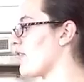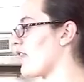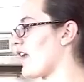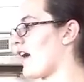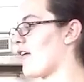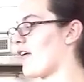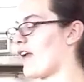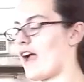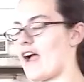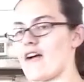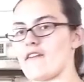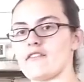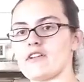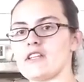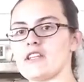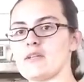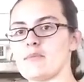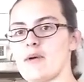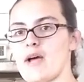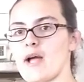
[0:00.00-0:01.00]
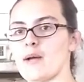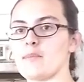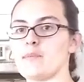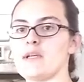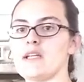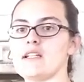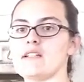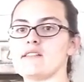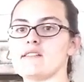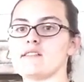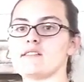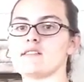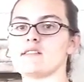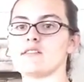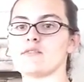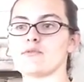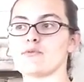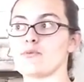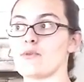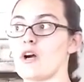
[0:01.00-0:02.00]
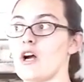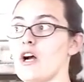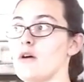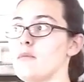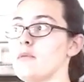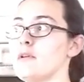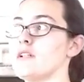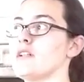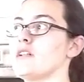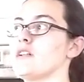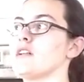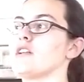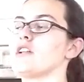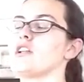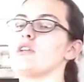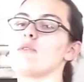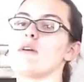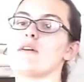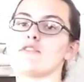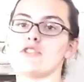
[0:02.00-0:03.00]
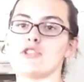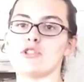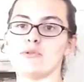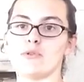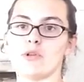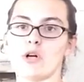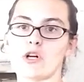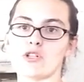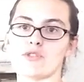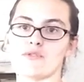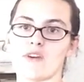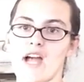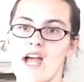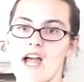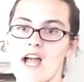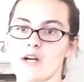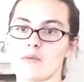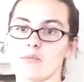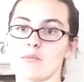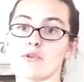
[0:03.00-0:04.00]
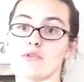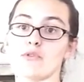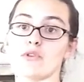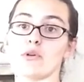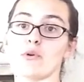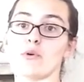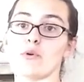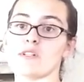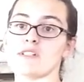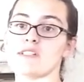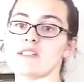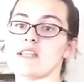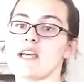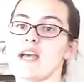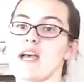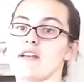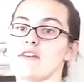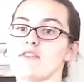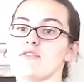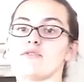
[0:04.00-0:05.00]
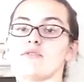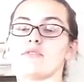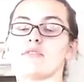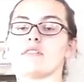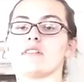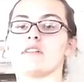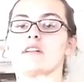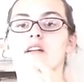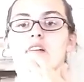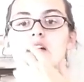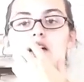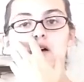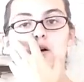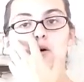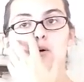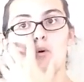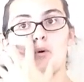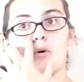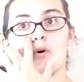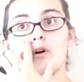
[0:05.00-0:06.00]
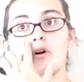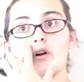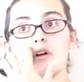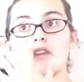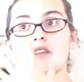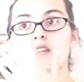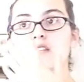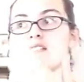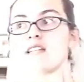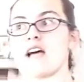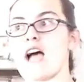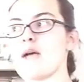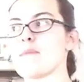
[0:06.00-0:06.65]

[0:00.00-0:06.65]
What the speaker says: without having the back piece rub, you have too large of a hackamore for your horse's head. Or the